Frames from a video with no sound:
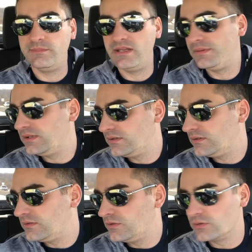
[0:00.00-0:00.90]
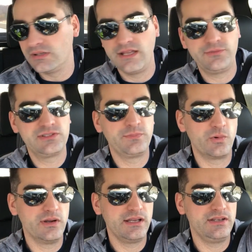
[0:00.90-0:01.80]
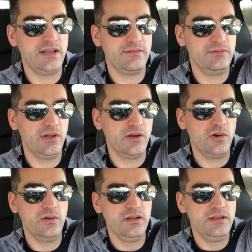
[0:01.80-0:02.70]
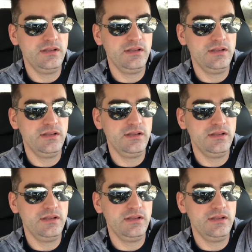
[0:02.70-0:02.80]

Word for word: That maybe your life is boring and you have no